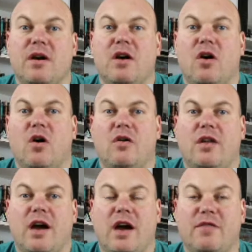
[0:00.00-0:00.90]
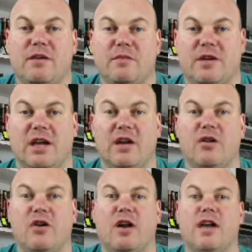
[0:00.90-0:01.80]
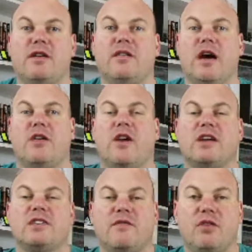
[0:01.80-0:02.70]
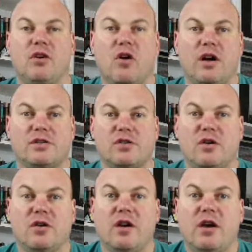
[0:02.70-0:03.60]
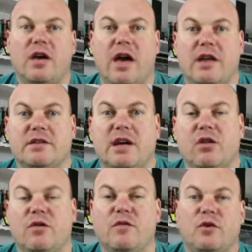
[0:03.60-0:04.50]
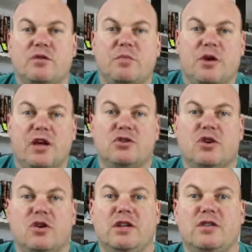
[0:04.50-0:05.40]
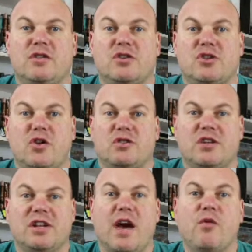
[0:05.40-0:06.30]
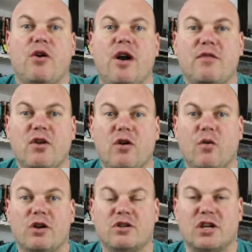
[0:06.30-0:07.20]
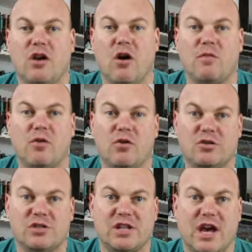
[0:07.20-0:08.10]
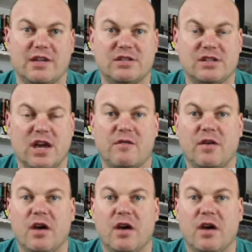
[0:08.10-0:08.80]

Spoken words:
on Think Beginning Not End. Great to have you guys on and look forward to bringing John into the show today. Wherever you're watching, hope you're all staying safe.